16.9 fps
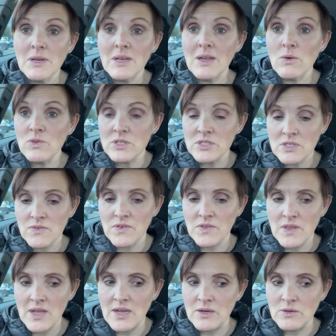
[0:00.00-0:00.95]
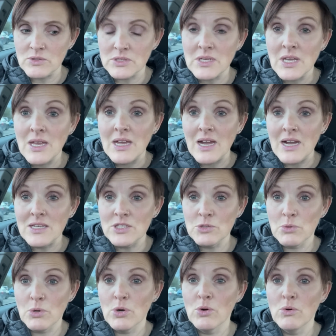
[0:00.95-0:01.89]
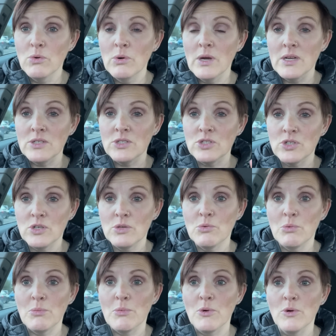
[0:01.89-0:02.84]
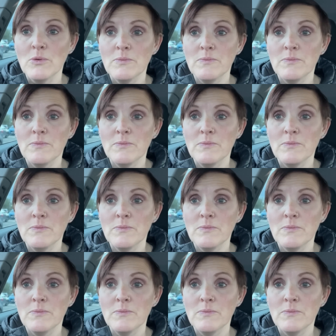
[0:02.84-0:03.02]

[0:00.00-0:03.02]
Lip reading: get all this stuff in the house, and do a haul and show you what we bought.